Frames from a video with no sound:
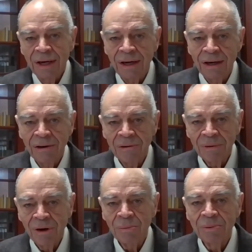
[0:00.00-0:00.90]

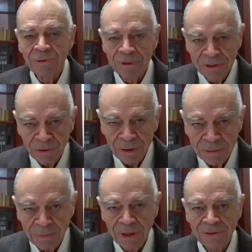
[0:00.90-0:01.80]
Hope you enjoy
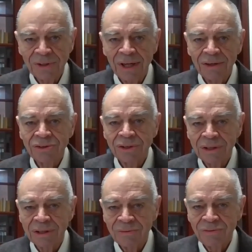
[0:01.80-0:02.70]
the presentation
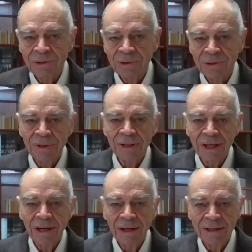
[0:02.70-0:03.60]
and feel free to
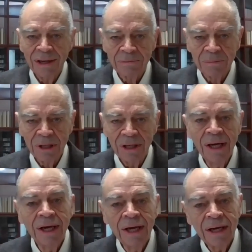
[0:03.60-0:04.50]
contact me
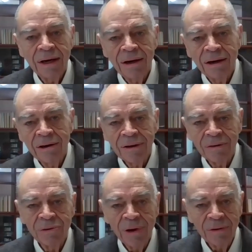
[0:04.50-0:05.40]

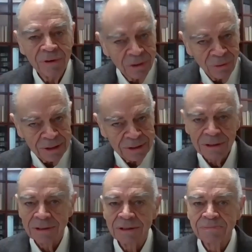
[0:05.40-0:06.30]
if you have any
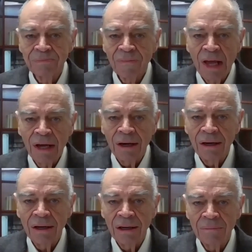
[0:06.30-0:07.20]
questions.
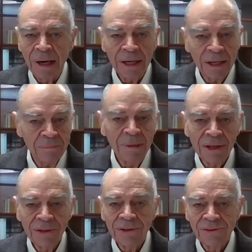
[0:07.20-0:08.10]
My
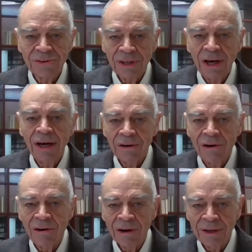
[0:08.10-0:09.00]
email is
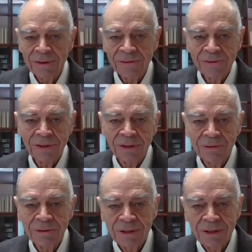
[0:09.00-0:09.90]
scottr,
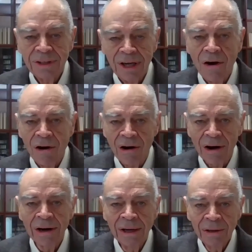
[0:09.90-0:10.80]
S-C-O-T-T-R,
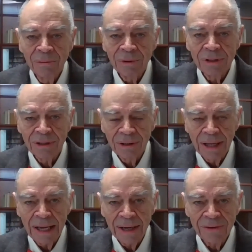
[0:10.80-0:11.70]
with the little
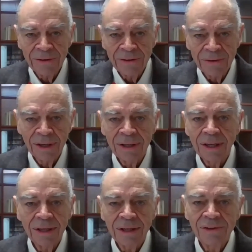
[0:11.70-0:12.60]
@ at
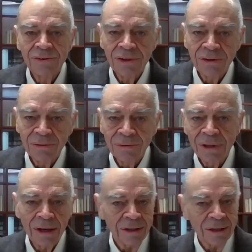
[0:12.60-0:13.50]

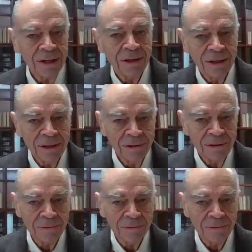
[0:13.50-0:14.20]
ecu.edu.